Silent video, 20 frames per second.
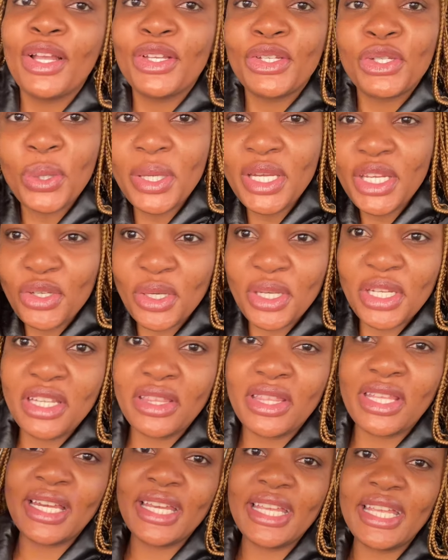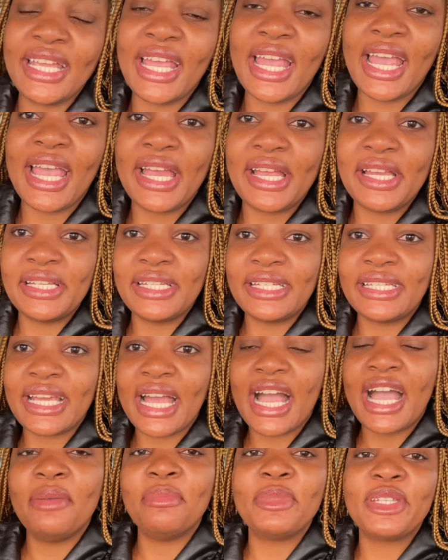2023 and
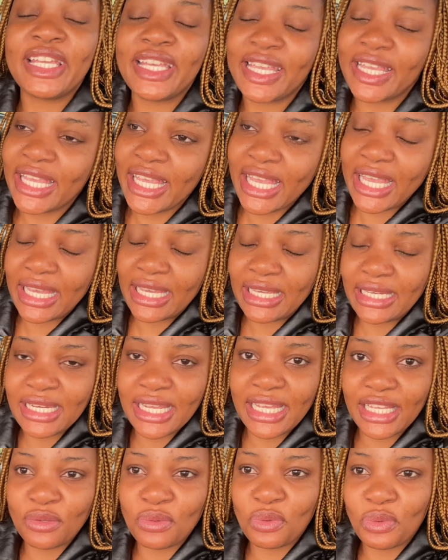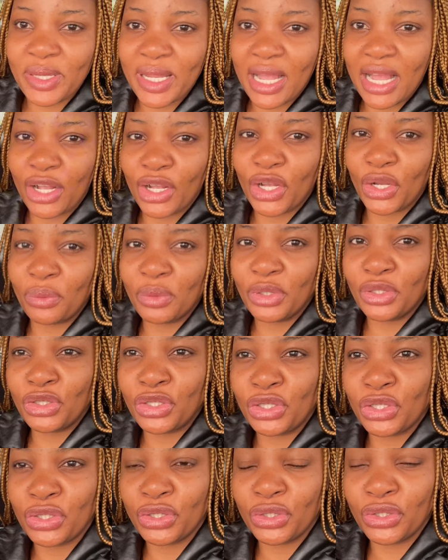I'm checking in as we are going
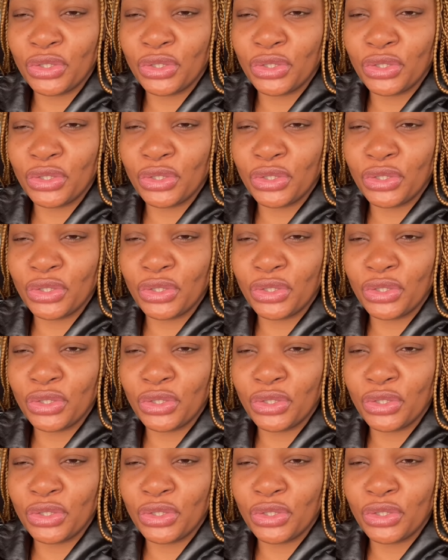to